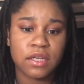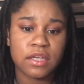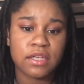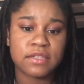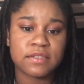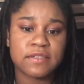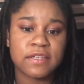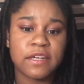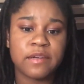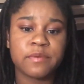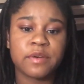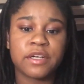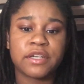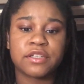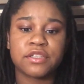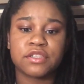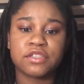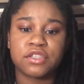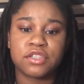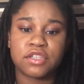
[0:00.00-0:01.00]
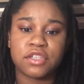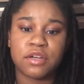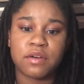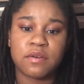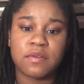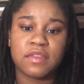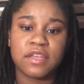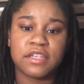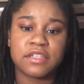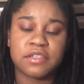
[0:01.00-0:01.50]
State records
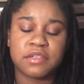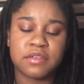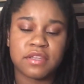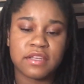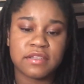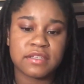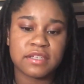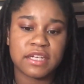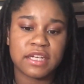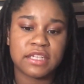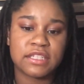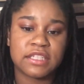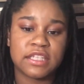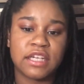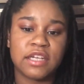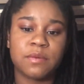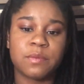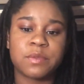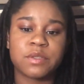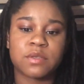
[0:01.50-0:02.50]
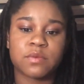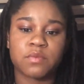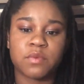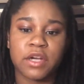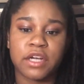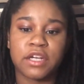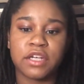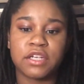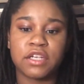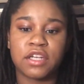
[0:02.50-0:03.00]
show that 2019 was a
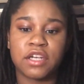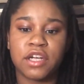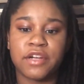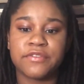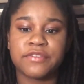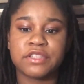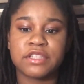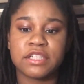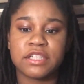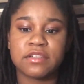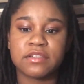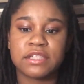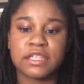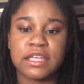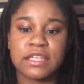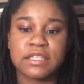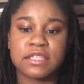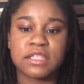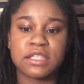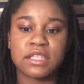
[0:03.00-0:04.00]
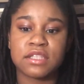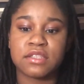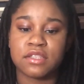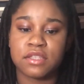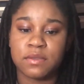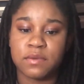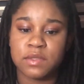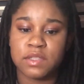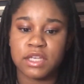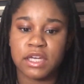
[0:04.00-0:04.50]
record year for jail deaths and
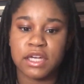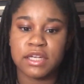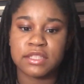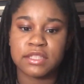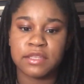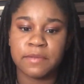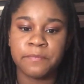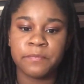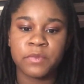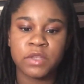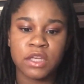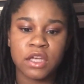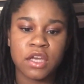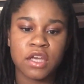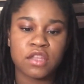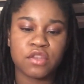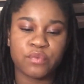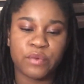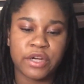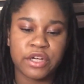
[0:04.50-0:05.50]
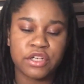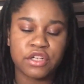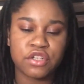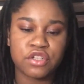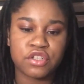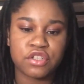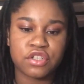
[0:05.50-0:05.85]
suicides. The records